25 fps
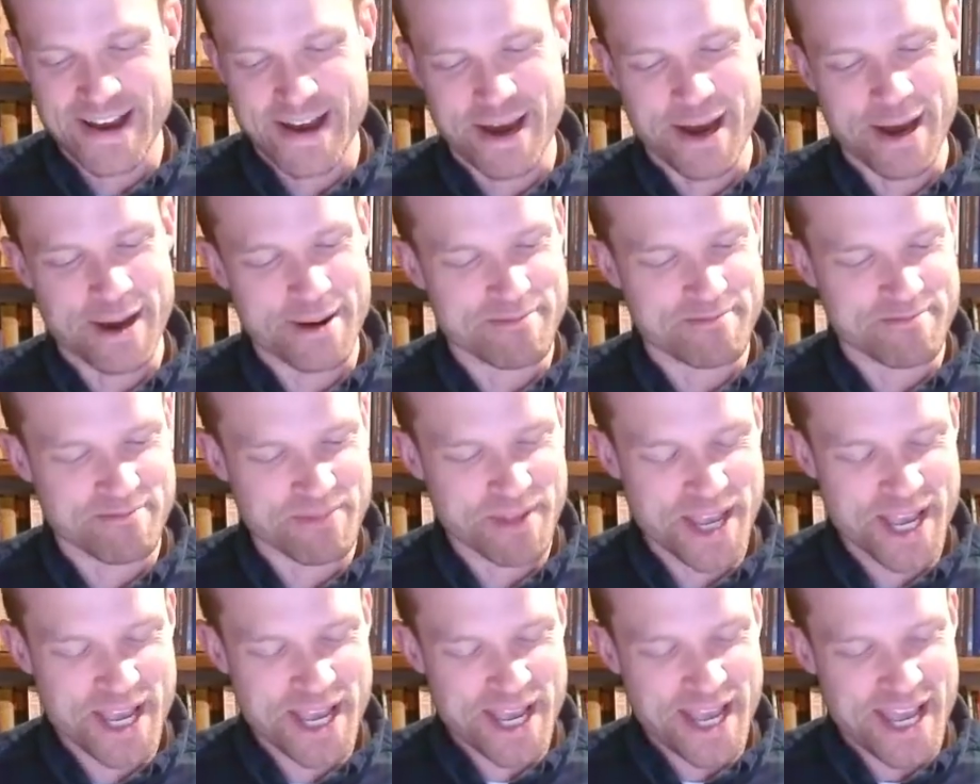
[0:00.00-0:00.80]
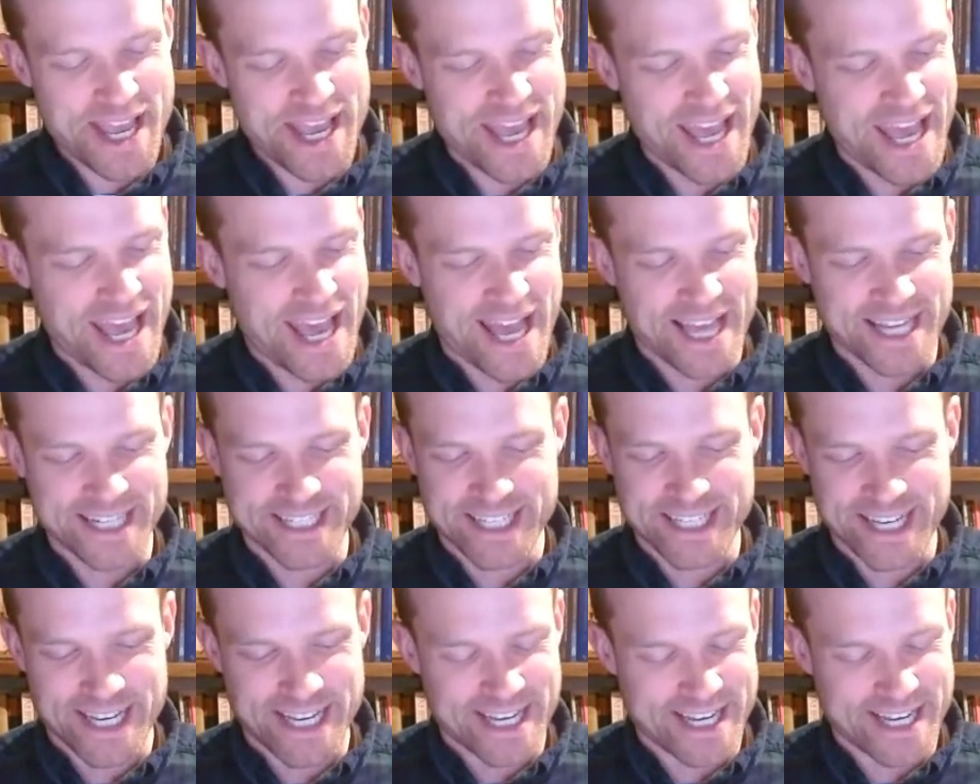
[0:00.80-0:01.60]
um,
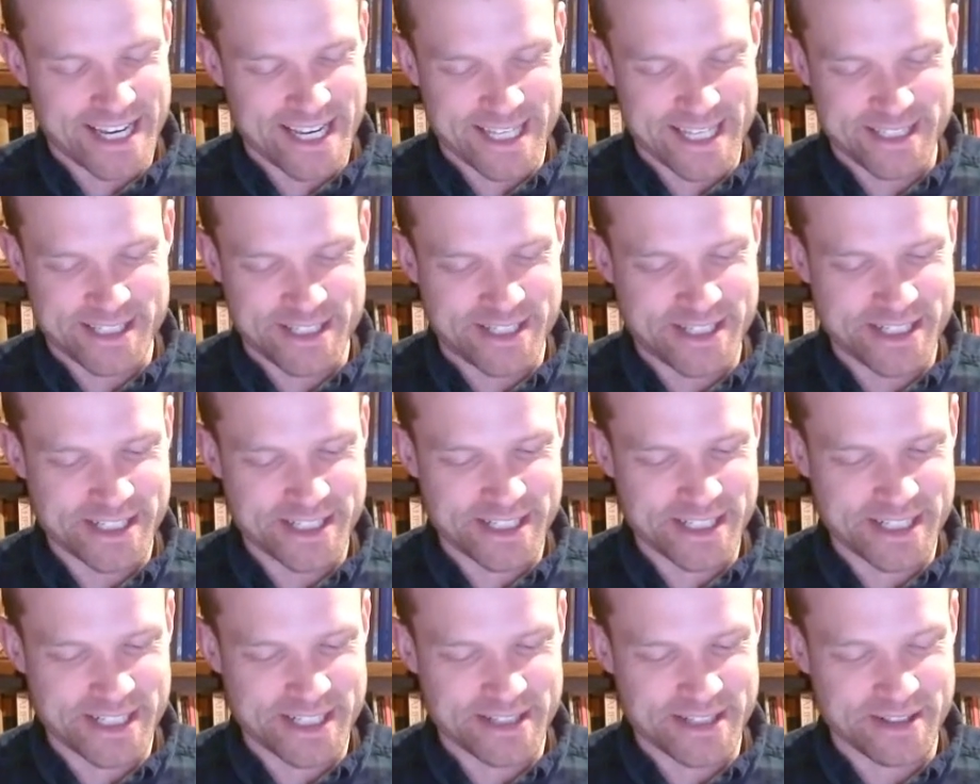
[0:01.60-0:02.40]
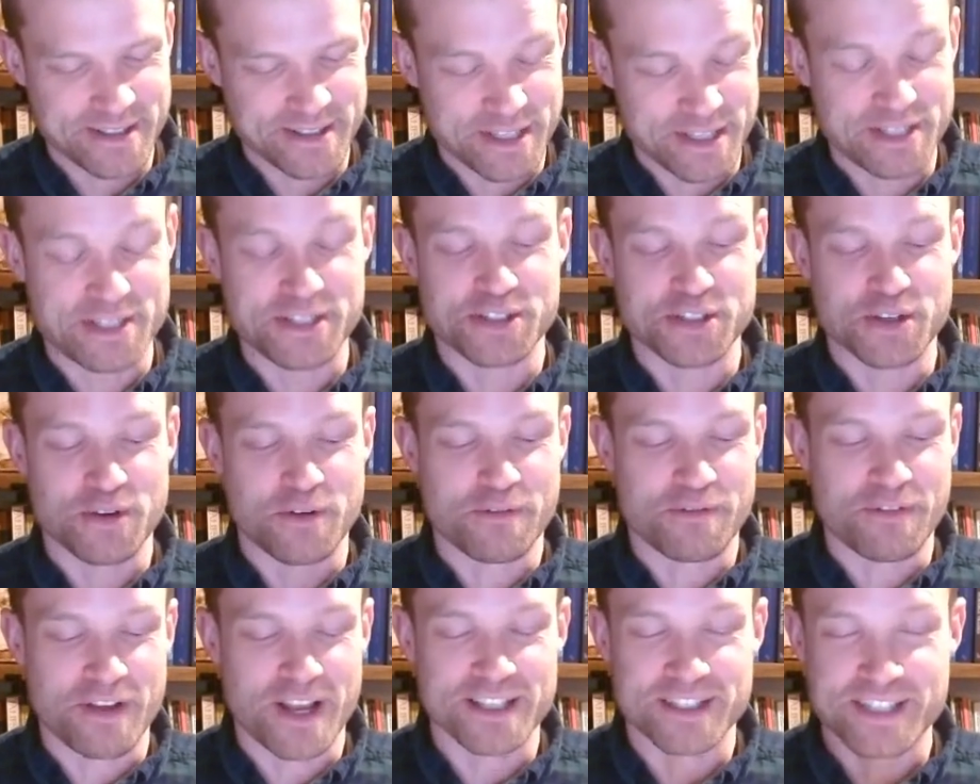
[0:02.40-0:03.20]
and uh, it's this is
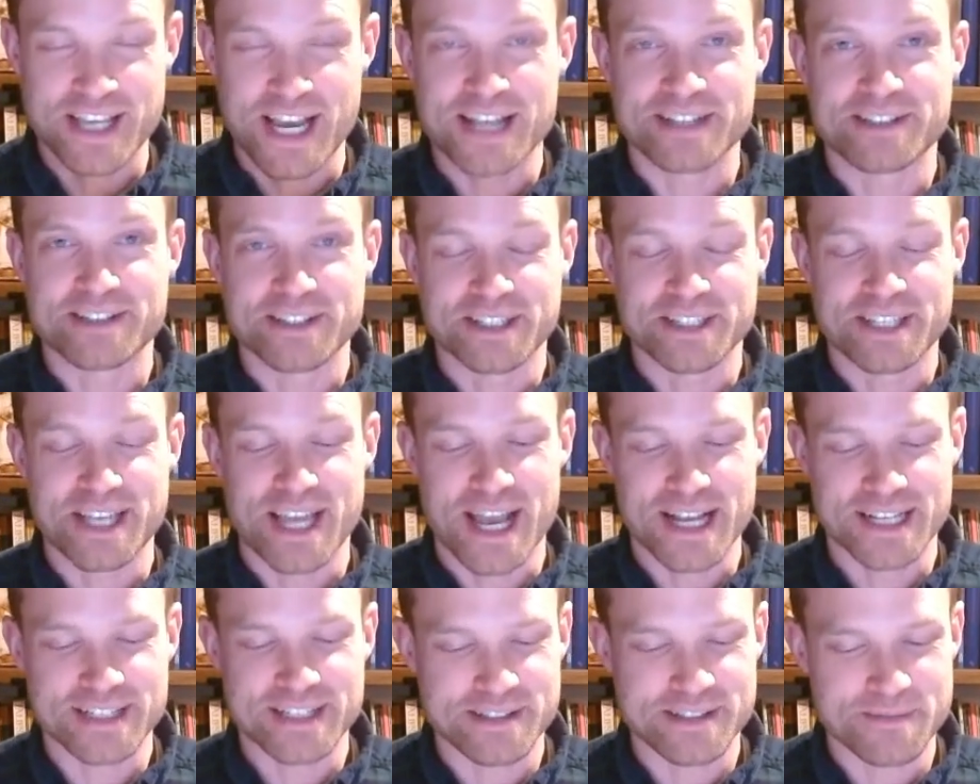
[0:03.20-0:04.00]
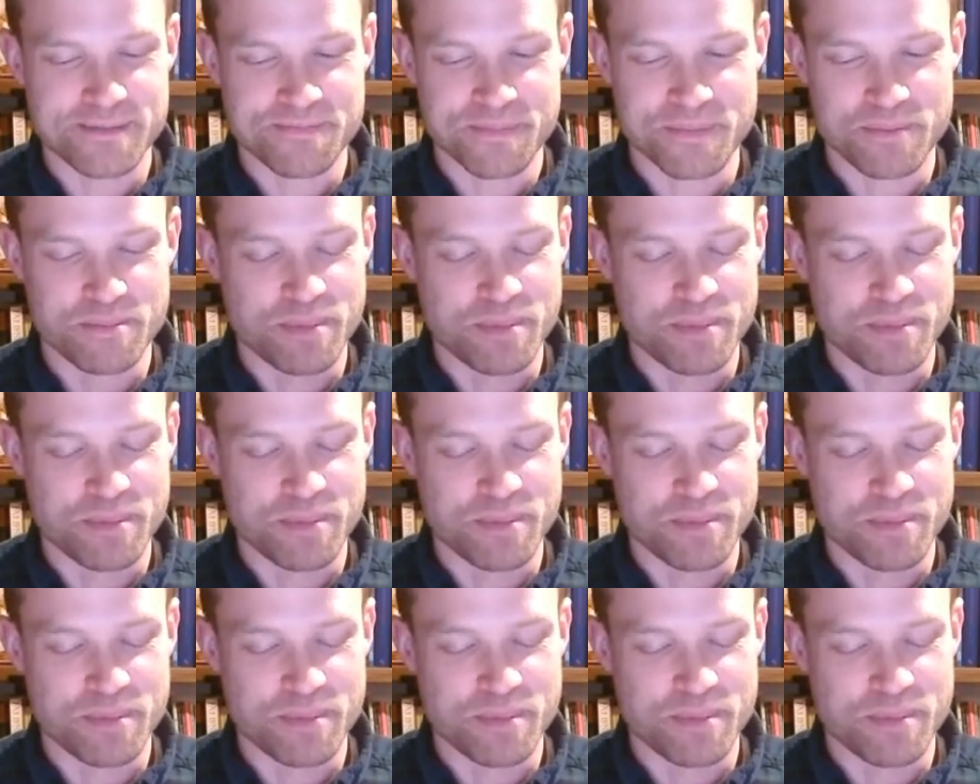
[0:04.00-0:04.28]
a fantastic text,